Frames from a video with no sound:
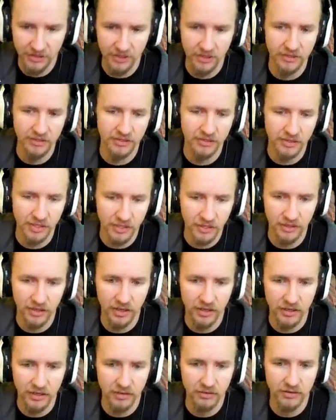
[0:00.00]
and until
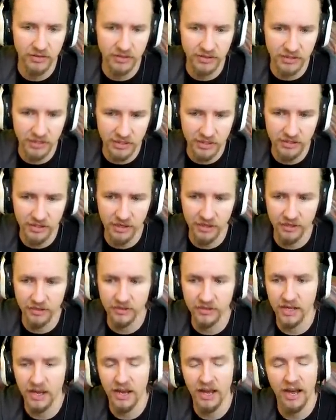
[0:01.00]
I know the
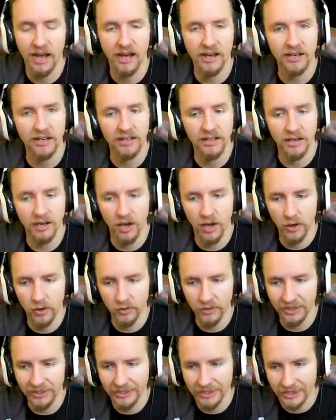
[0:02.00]
details, I can
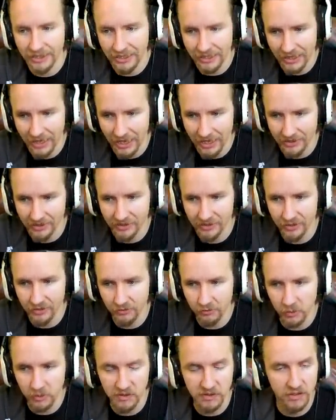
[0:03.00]
only guess at
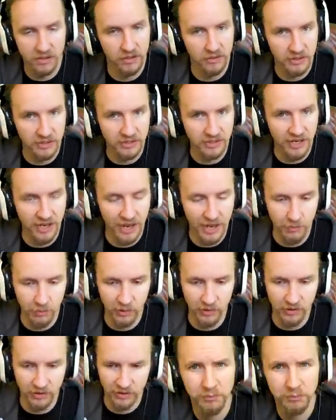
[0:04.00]
what's going to
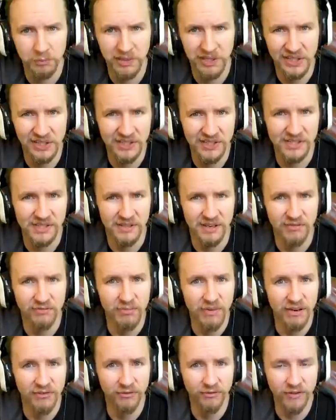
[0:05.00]
happen. Because if
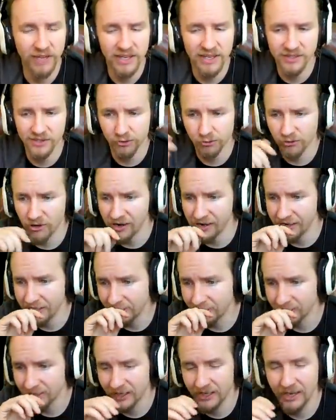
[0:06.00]
my fears are
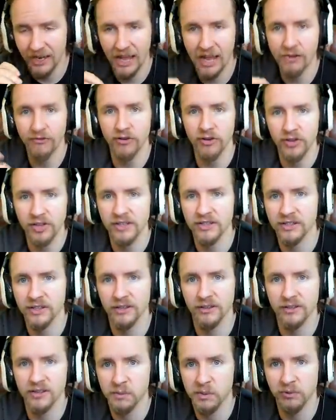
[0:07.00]
right and everything is
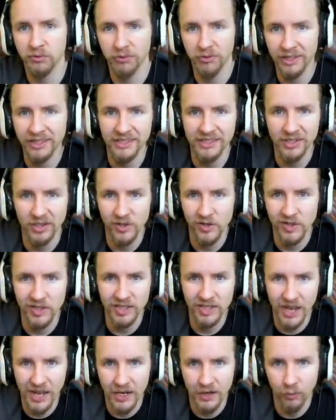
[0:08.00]
going to be released on
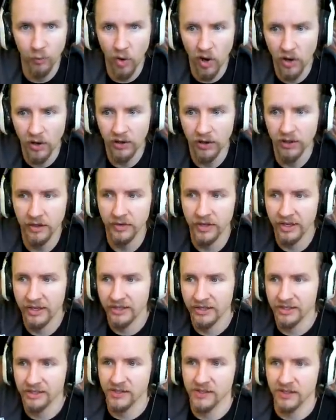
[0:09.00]
day one, then
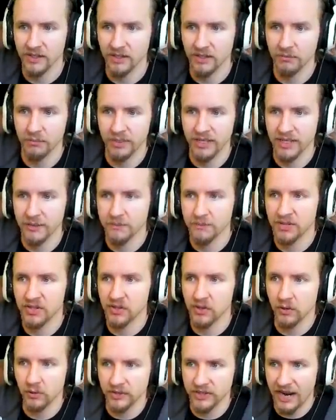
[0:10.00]
it's just going to be
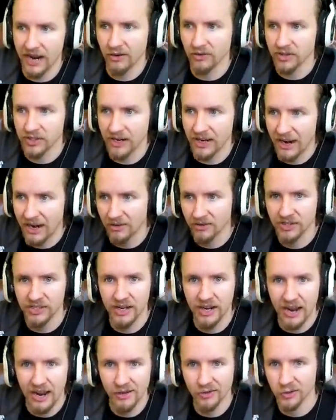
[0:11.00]
sold out and out and
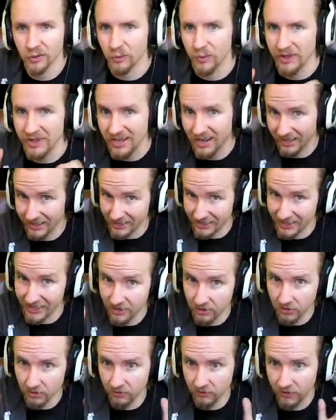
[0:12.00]
out with the
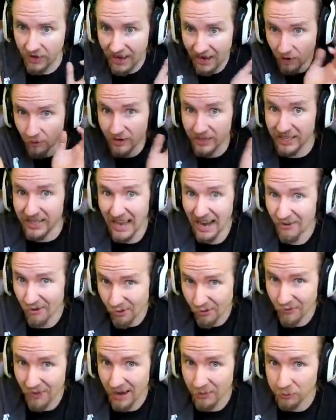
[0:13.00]
idea of how a
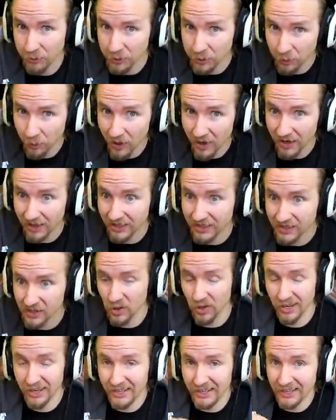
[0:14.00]
caravan would work. It's
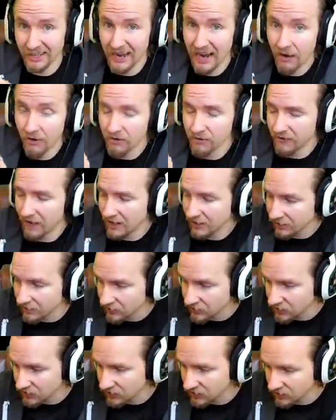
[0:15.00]
not like a caravan can
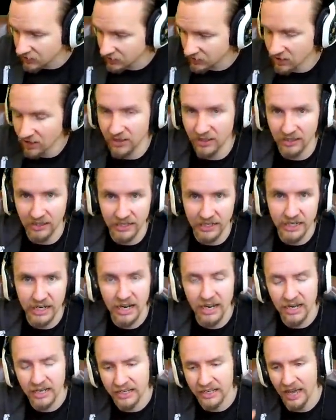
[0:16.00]
just suddenly
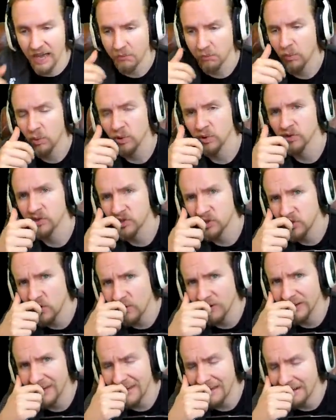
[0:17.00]
get more
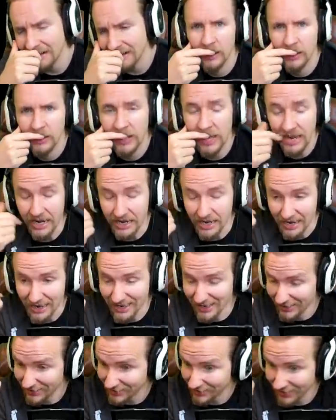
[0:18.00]
stock in. Then
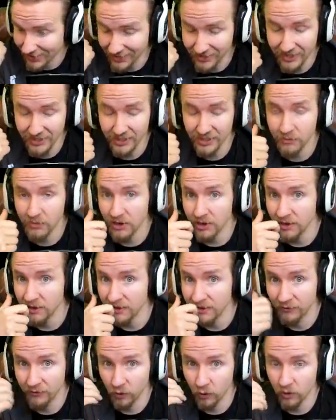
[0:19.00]
starting tomorrow,
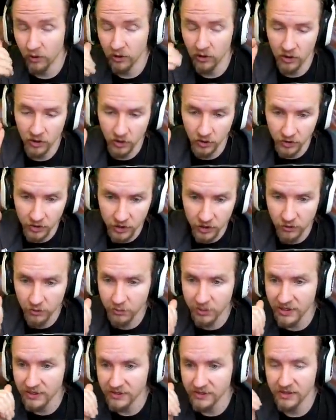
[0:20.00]
four o'clock on the
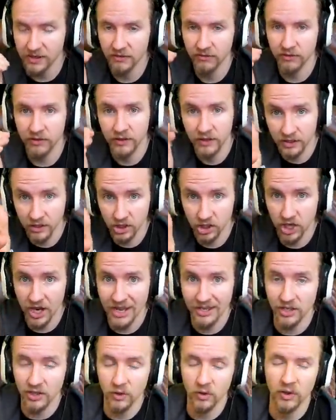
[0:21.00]
European server, and
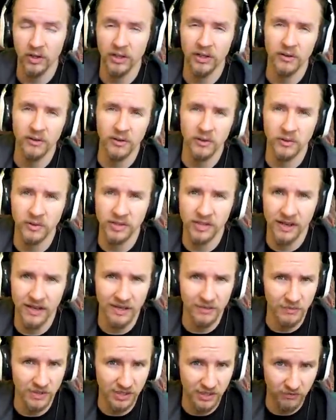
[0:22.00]
check your local
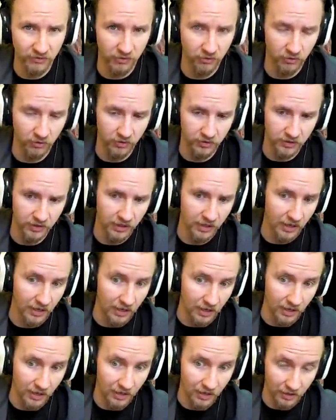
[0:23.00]
times if you're on the
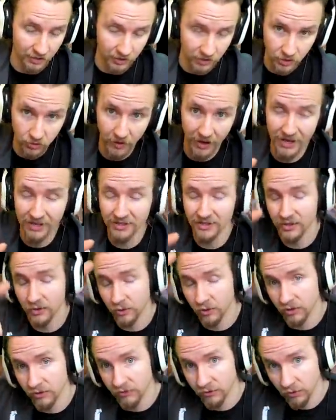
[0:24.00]
uh, U S
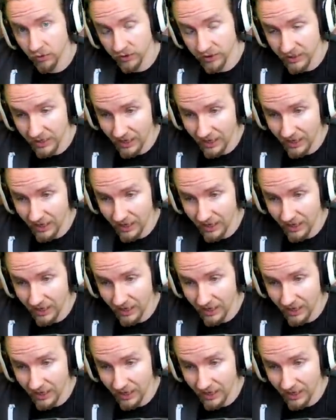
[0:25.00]
or if you're on the